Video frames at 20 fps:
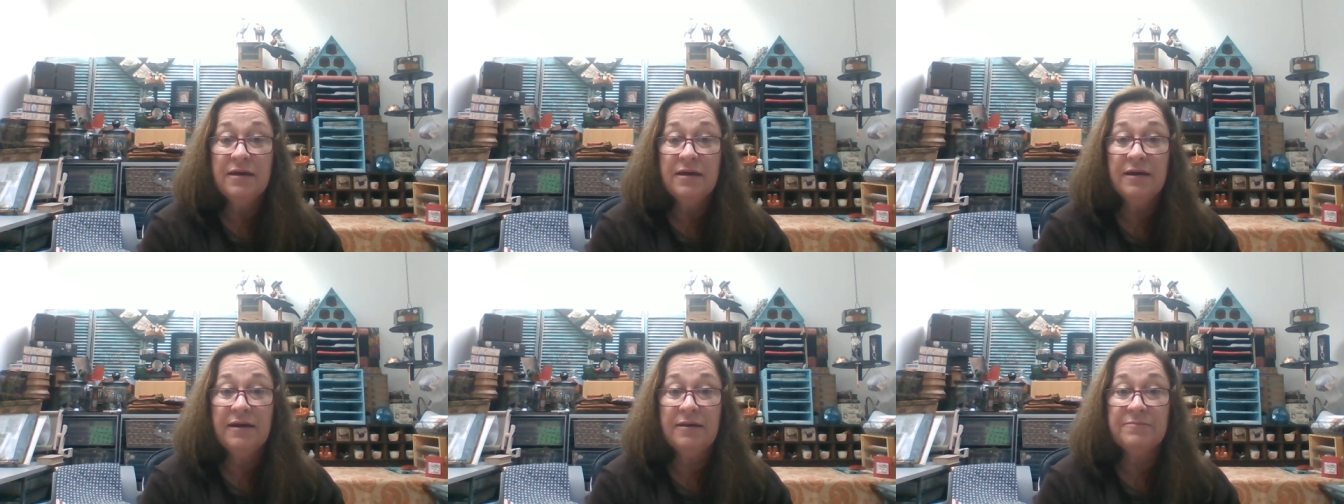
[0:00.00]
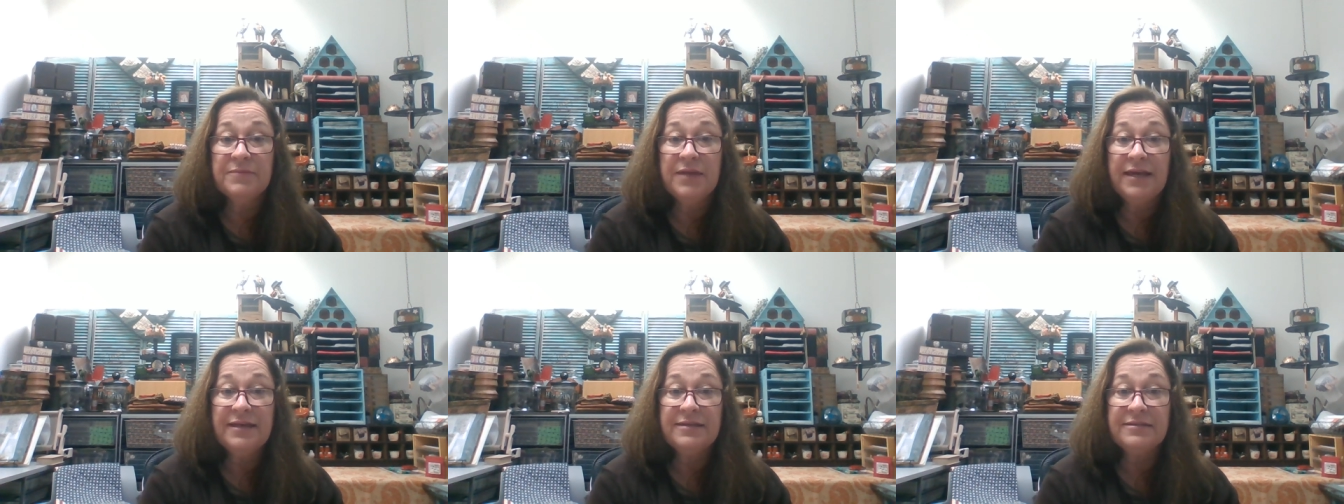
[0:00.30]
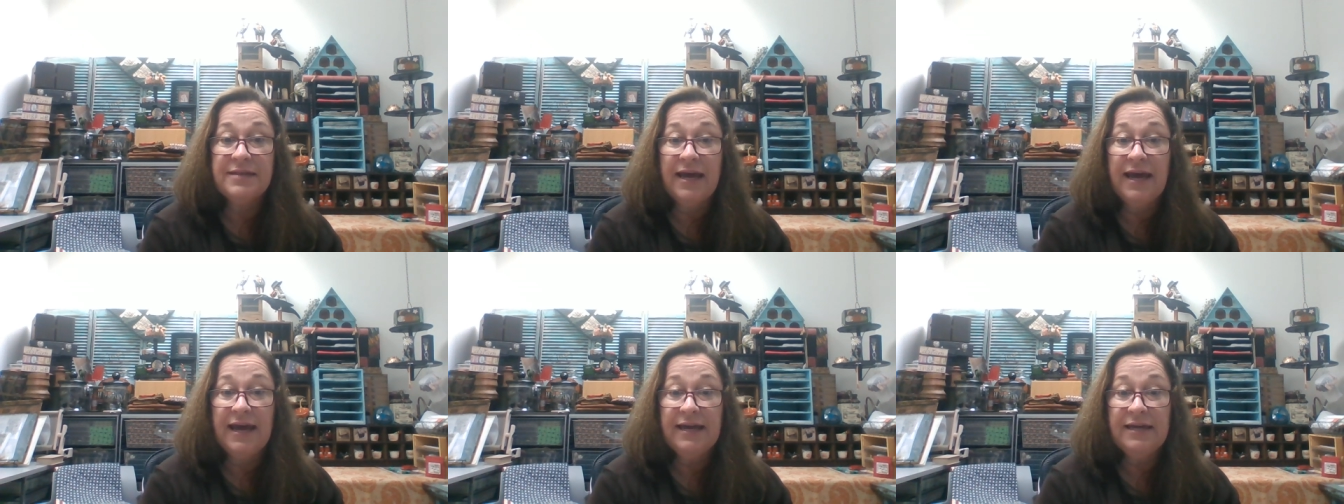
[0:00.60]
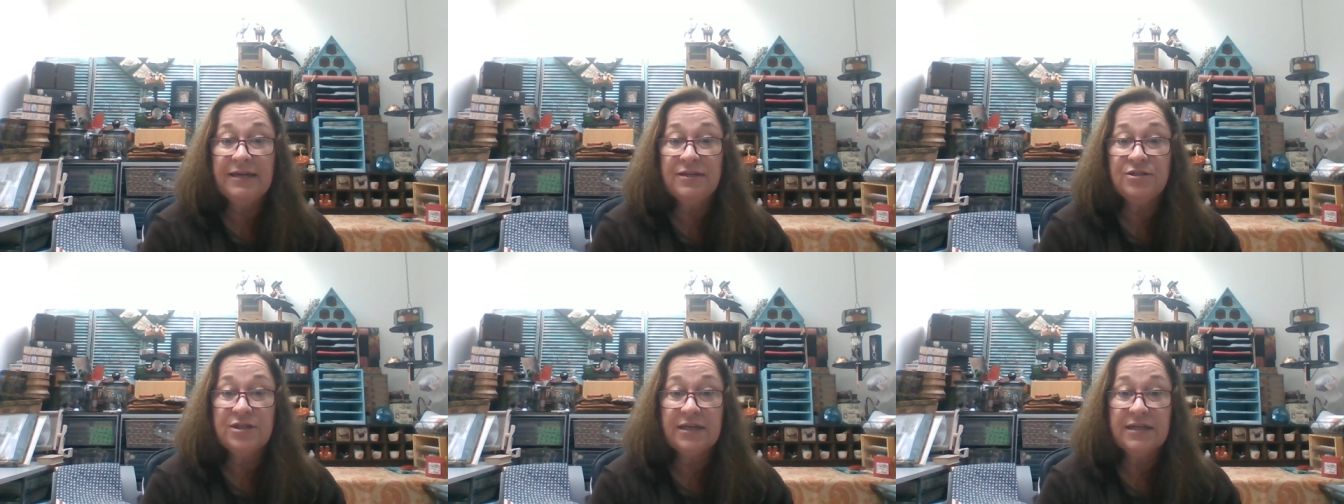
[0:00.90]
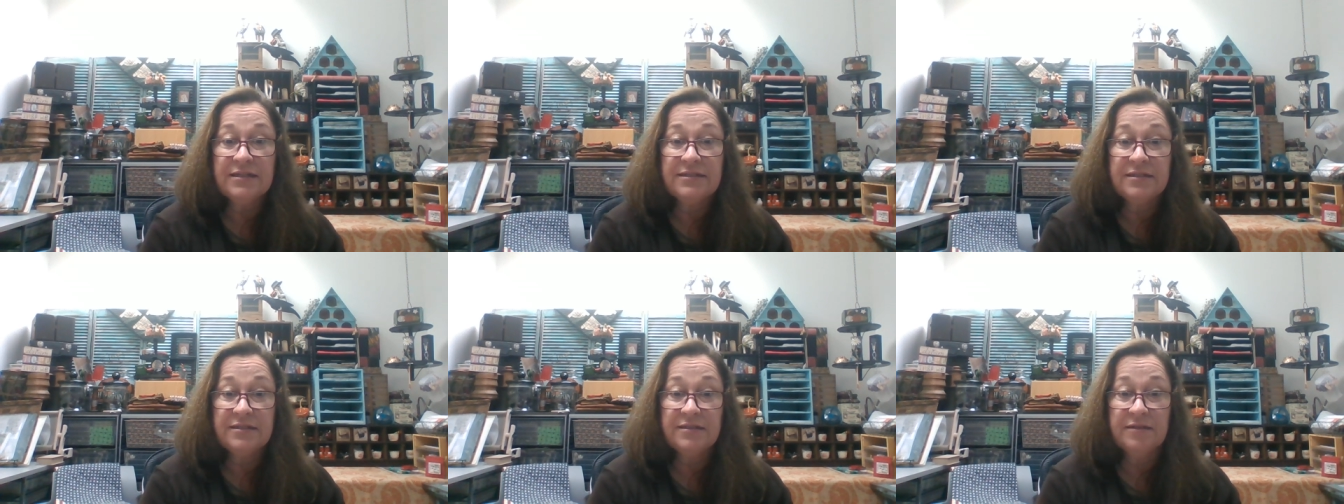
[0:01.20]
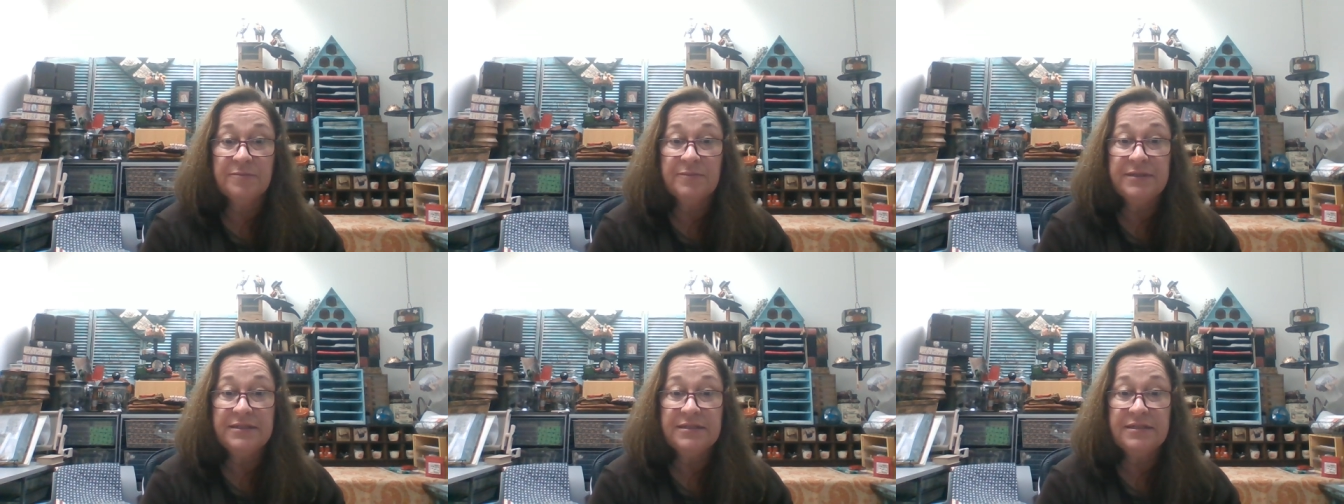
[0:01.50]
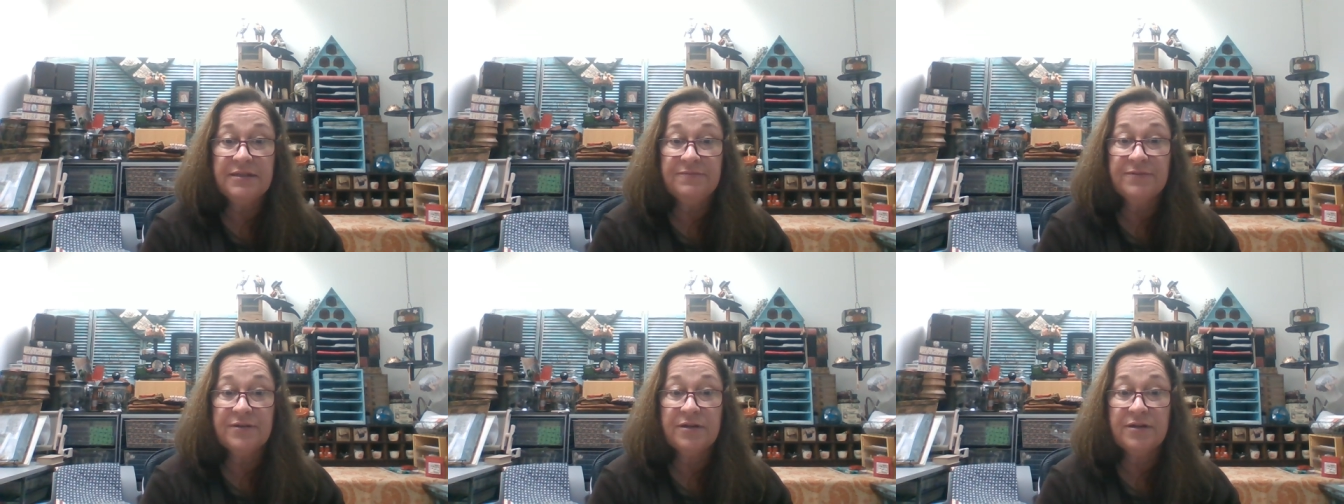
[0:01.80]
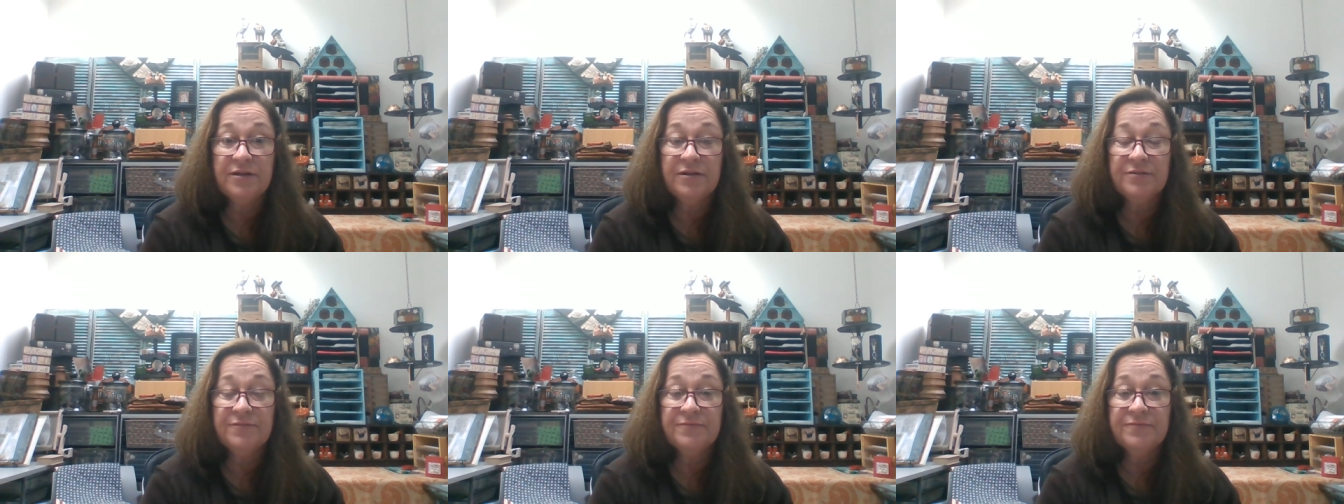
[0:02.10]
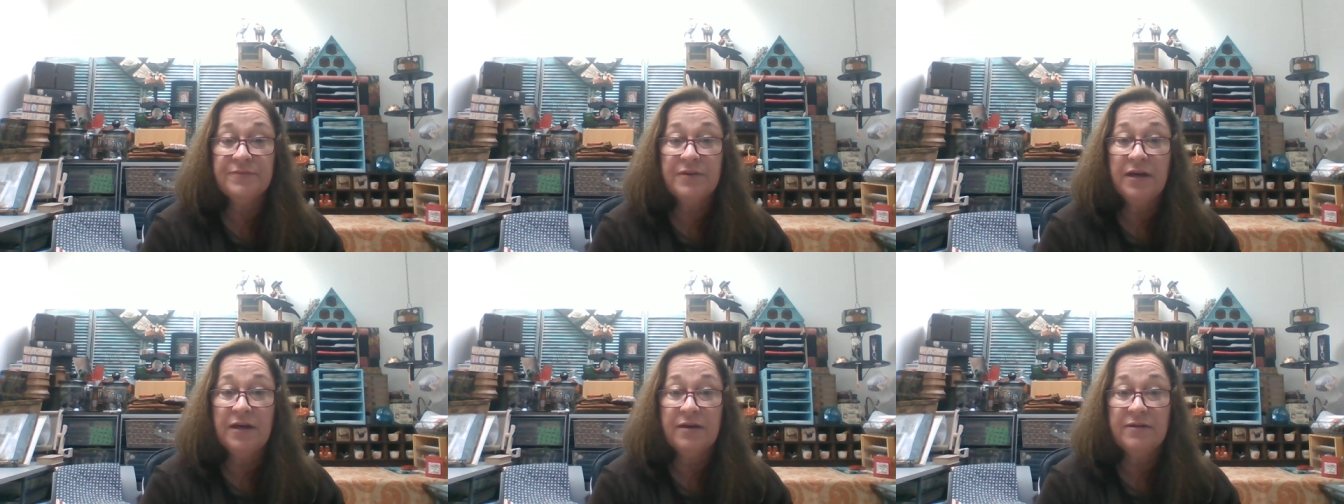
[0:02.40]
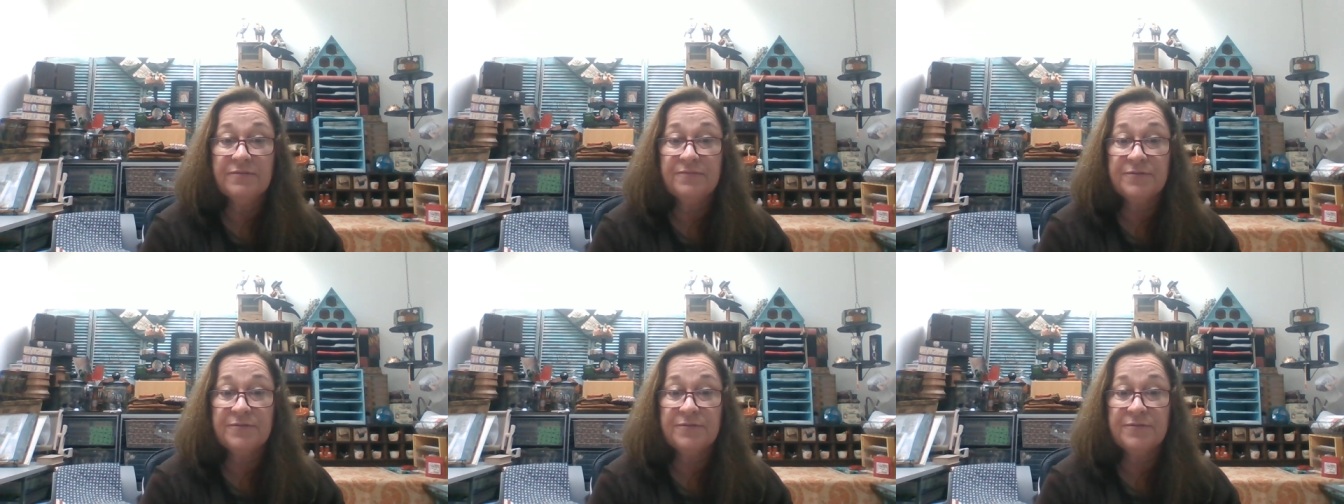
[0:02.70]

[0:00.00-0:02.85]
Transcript: um, as I age, it gets a little bit difficult uh,